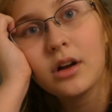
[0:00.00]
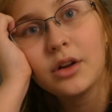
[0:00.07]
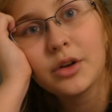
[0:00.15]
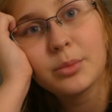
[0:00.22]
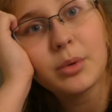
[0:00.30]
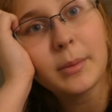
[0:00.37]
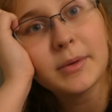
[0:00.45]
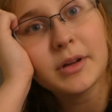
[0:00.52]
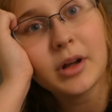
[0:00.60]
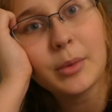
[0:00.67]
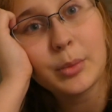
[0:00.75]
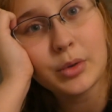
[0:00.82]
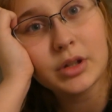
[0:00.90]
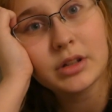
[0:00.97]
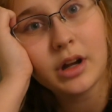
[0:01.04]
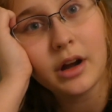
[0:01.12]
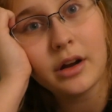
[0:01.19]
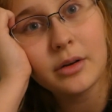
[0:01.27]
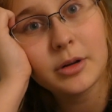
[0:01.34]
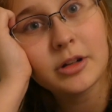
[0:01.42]
You can probably tell I'm really
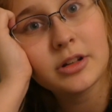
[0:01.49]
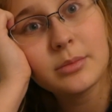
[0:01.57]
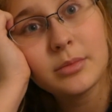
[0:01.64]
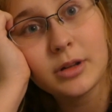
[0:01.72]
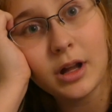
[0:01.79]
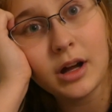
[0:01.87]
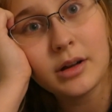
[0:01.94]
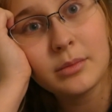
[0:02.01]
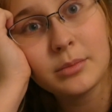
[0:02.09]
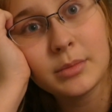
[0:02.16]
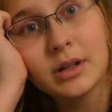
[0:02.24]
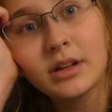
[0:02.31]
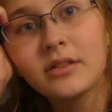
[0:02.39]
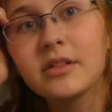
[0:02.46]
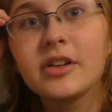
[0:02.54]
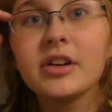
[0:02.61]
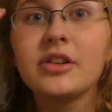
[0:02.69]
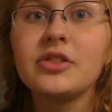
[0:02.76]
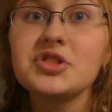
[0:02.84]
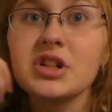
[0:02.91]
tired because I'm not being
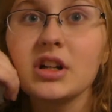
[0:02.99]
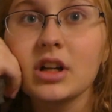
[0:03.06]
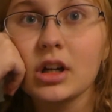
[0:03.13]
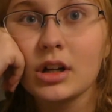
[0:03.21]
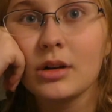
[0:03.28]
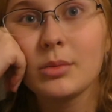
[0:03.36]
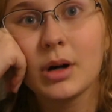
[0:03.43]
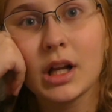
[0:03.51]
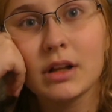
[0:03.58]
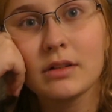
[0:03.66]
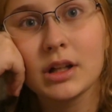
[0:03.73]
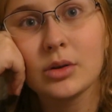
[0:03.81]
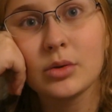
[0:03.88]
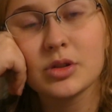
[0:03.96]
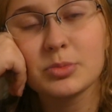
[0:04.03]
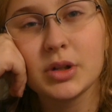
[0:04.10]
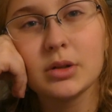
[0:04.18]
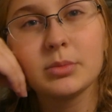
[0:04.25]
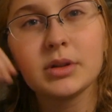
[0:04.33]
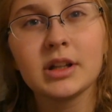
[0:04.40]
very energetic and I'm kind of like
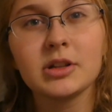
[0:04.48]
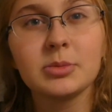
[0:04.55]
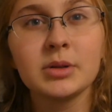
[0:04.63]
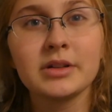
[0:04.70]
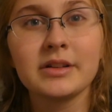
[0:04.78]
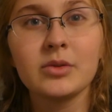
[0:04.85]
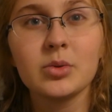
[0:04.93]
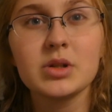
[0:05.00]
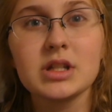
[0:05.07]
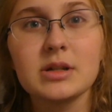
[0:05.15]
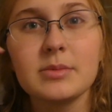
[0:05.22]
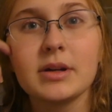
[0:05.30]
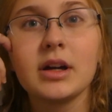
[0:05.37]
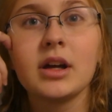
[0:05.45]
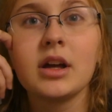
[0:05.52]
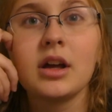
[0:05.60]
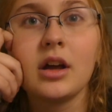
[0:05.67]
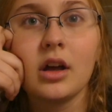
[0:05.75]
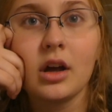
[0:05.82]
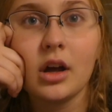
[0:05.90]
whispering, but that's because everyone's sleeping.
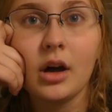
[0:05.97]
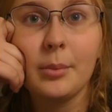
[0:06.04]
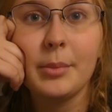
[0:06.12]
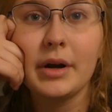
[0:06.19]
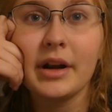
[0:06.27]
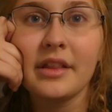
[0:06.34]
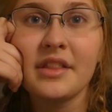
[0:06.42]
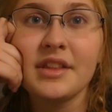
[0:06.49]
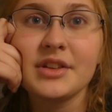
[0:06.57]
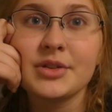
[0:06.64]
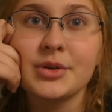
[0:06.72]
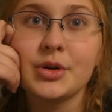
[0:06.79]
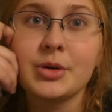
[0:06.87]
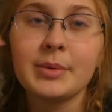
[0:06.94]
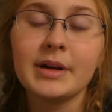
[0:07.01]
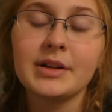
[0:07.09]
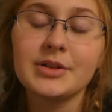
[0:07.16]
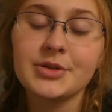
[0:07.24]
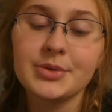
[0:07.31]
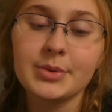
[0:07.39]
I'm not having this and go to
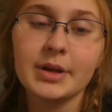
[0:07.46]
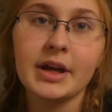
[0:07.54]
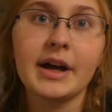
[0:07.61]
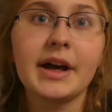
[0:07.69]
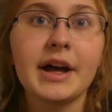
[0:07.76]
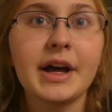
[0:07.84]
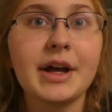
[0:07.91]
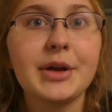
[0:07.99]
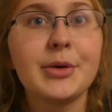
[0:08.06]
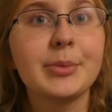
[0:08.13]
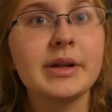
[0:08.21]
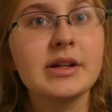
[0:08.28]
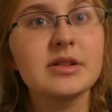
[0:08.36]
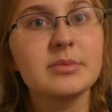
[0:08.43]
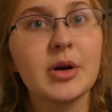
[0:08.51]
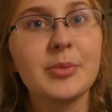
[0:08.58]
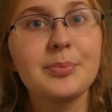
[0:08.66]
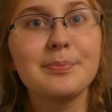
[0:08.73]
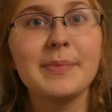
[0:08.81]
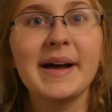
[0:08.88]
bed, so yeah, I hope to see you tomorrow.
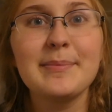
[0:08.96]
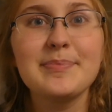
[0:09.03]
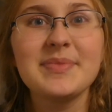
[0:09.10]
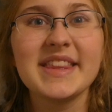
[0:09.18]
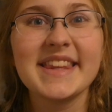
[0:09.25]
Bye!